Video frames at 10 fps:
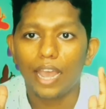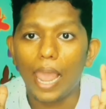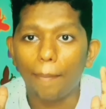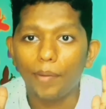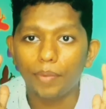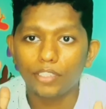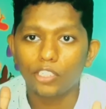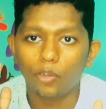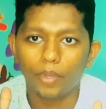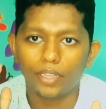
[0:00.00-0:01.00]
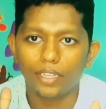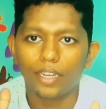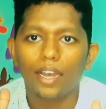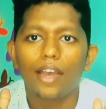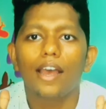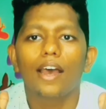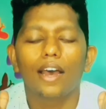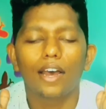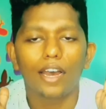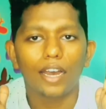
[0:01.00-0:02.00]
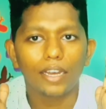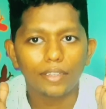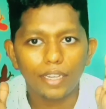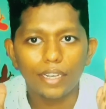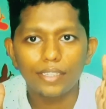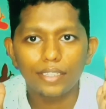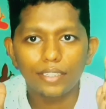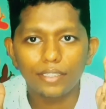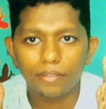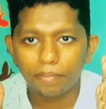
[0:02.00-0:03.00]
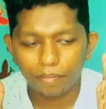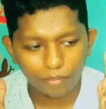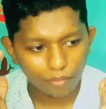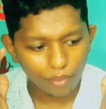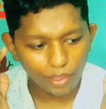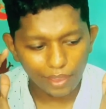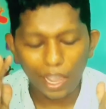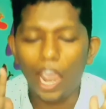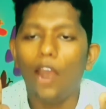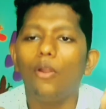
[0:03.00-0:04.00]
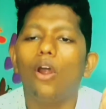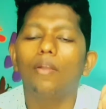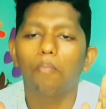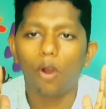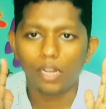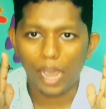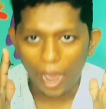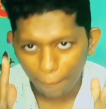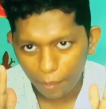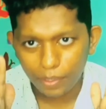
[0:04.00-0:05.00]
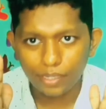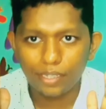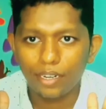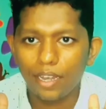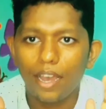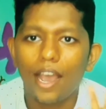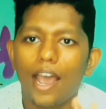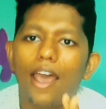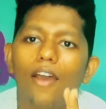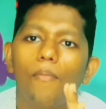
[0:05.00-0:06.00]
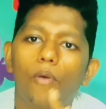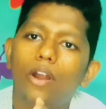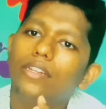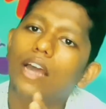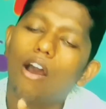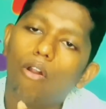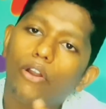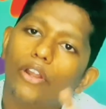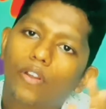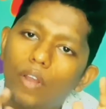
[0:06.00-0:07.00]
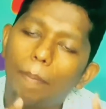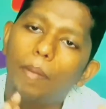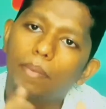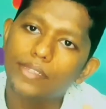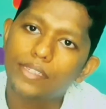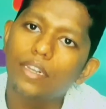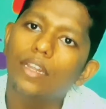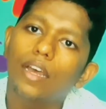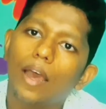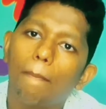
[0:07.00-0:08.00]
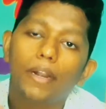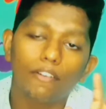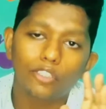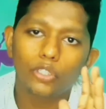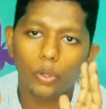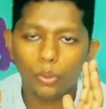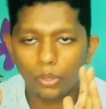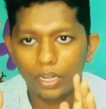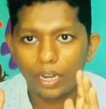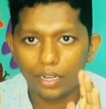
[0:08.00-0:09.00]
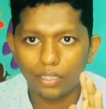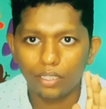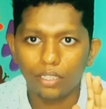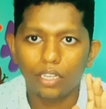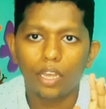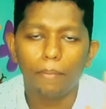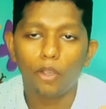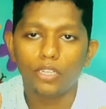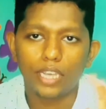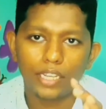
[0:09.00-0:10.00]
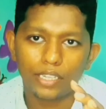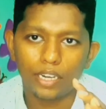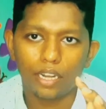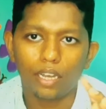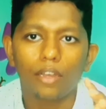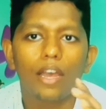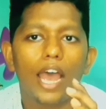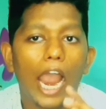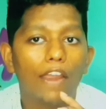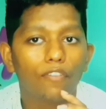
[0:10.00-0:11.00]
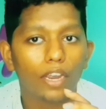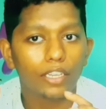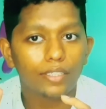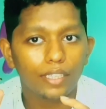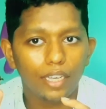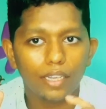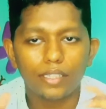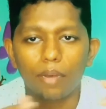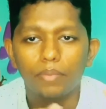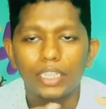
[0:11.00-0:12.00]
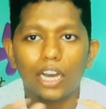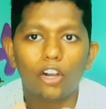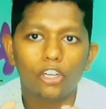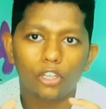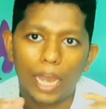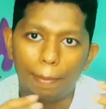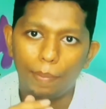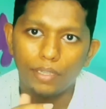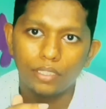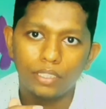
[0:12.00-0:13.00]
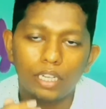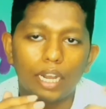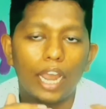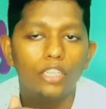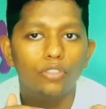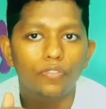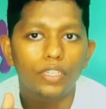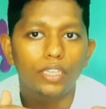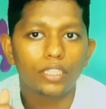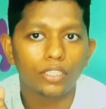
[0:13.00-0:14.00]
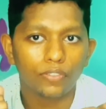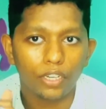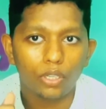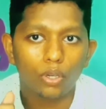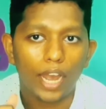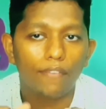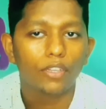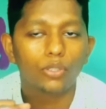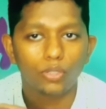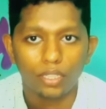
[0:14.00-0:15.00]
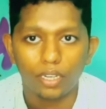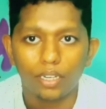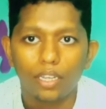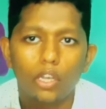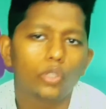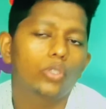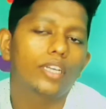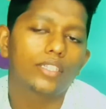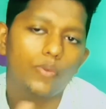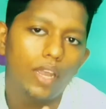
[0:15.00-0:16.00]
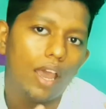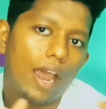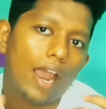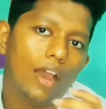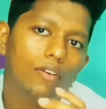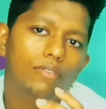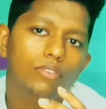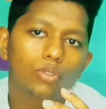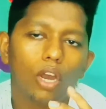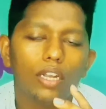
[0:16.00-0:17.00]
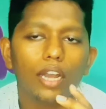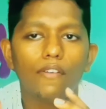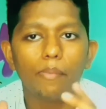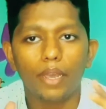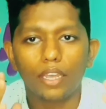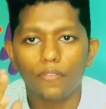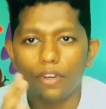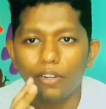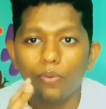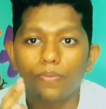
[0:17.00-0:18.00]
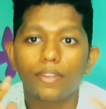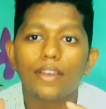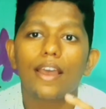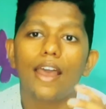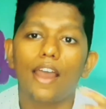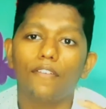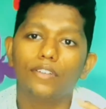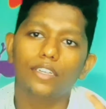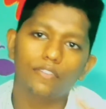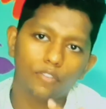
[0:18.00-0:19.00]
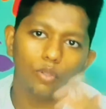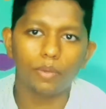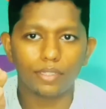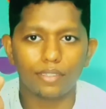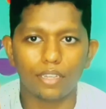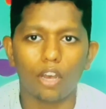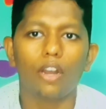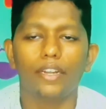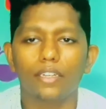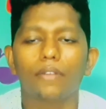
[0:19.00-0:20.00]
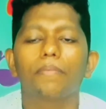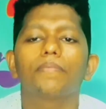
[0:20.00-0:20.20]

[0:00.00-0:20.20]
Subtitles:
Apple pencil, you may think. The reason is I have not bought Apple pencil. I have bought the alternate of the Apple pencil, but I will show you in later, because I said now if I see something alternate to Apple pencil, that I should feel that it is very good after using it. So that's why I have thought I will make a video after few months or later.